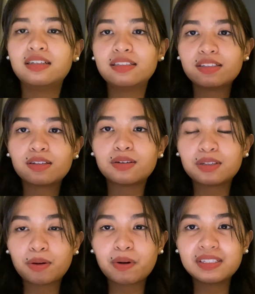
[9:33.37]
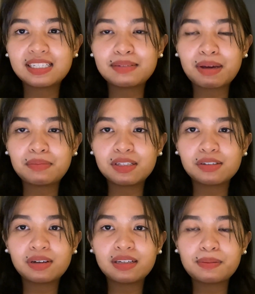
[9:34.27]
So the quarantine made me
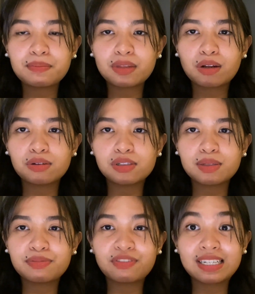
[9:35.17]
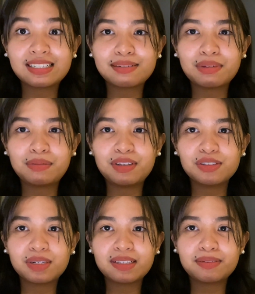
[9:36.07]
do it. Closed loop flights made me
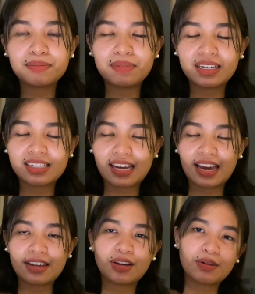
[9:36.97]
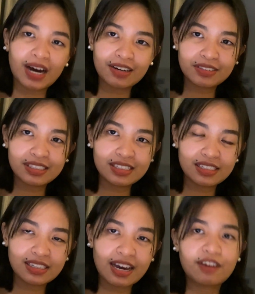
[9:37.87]
do it because I can't go out
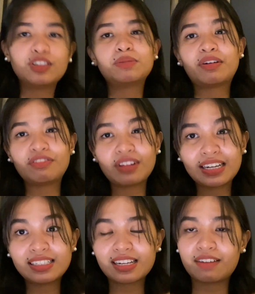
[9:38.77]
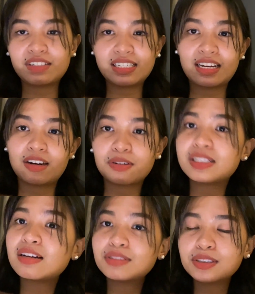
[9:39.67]
after my flights. I have to stay in a
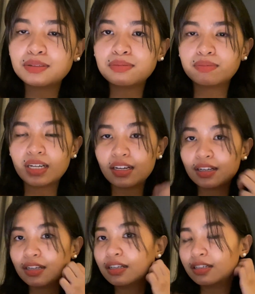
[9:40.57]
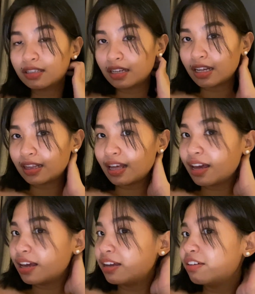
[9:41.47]
hotel room and
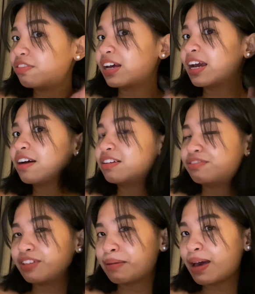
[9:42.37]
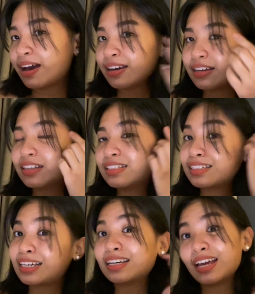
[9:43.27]
then fly out and fly back and
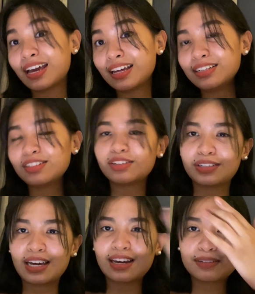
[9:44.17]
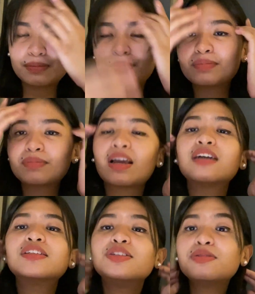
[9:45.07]
stay again. So yeah, I
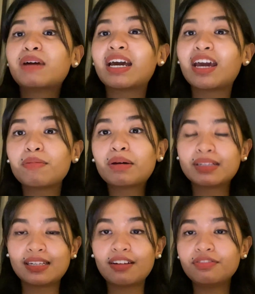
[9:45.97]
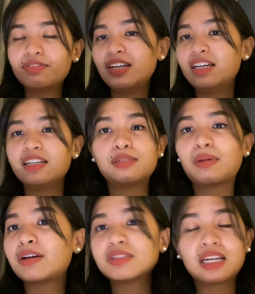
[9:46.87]
had to do my hair by myself because my
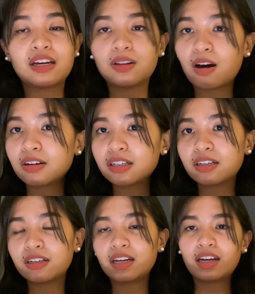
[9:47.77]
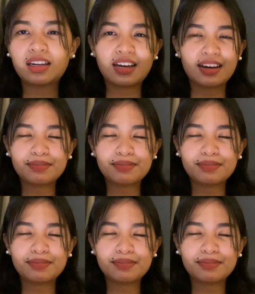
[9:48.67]
hair was getting longer and